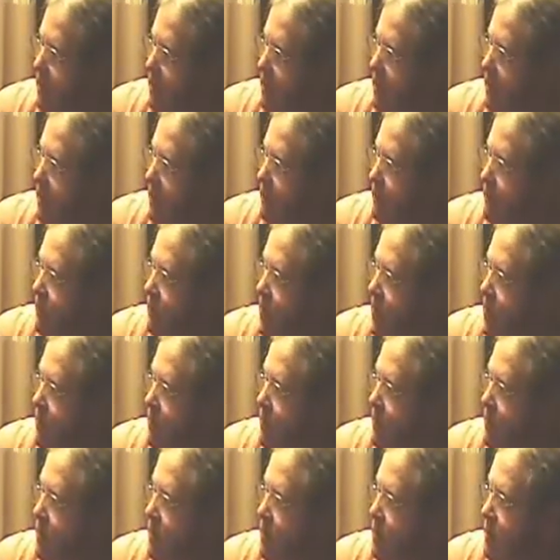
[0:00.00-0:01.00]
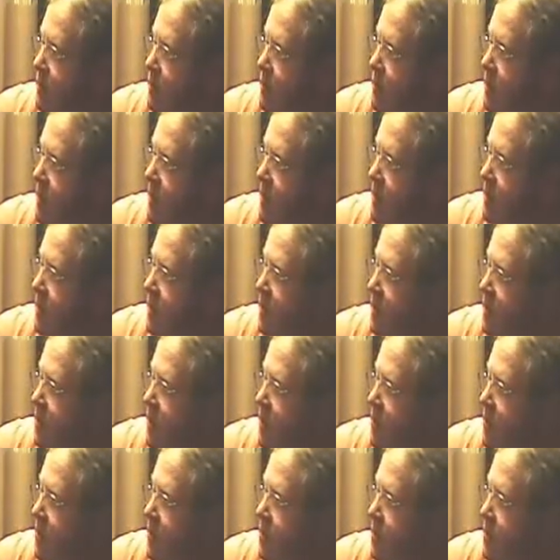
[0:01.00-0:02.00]
it in with that V with your
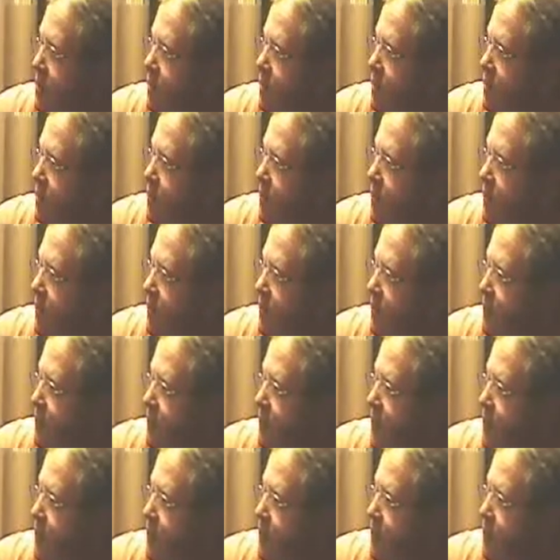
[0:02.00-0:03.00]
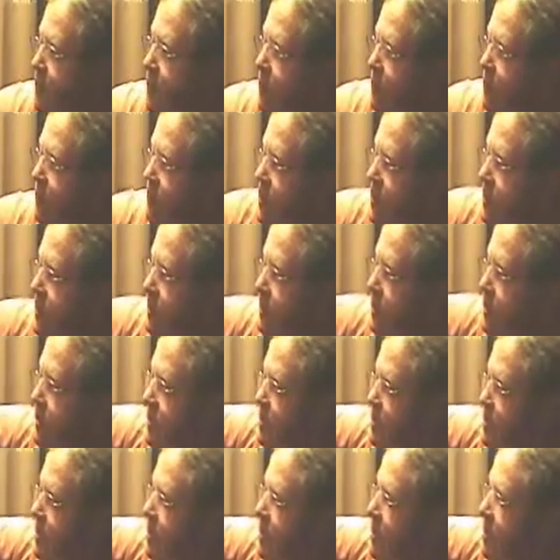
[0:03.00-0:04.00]
thumb and whatever finger you're
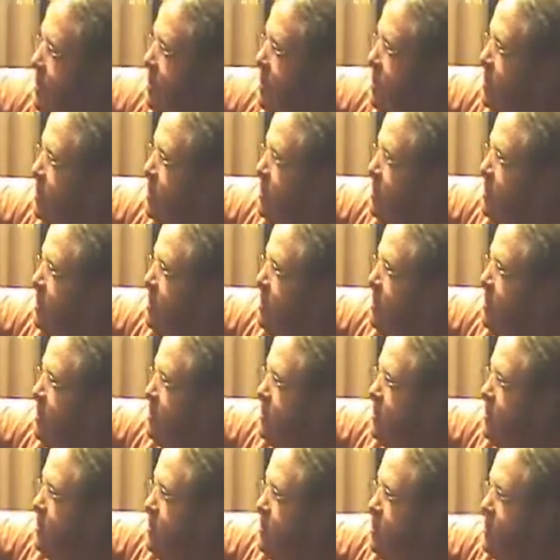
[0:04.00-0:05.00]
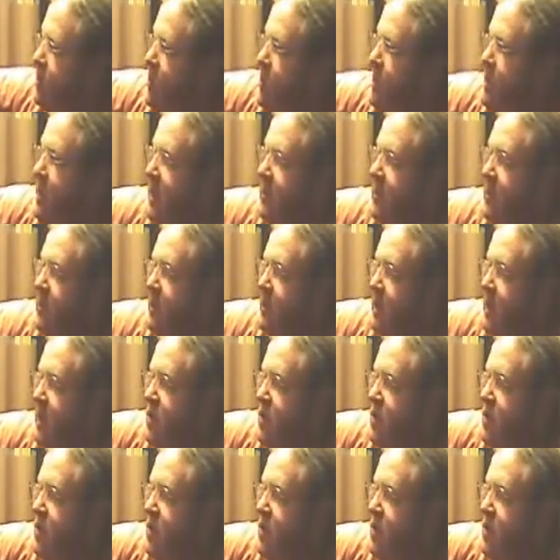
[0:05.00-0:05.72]
using there. Don't worry about